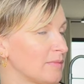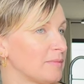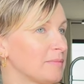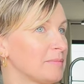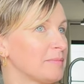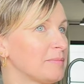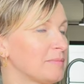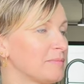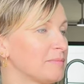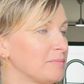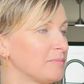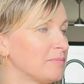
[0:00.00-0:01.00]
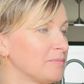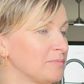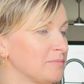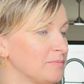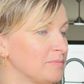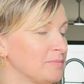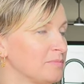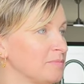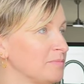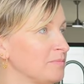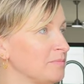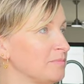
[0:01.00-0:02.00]

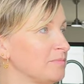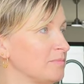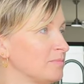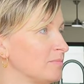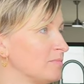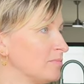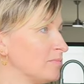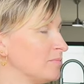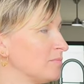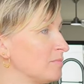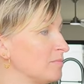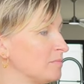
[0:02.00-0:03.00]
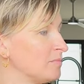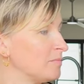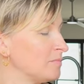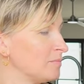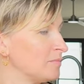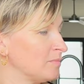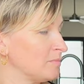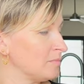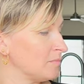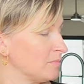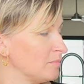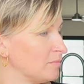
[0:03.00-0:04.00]

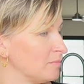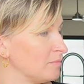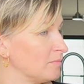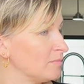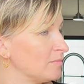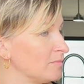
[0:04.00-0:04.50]
(silent)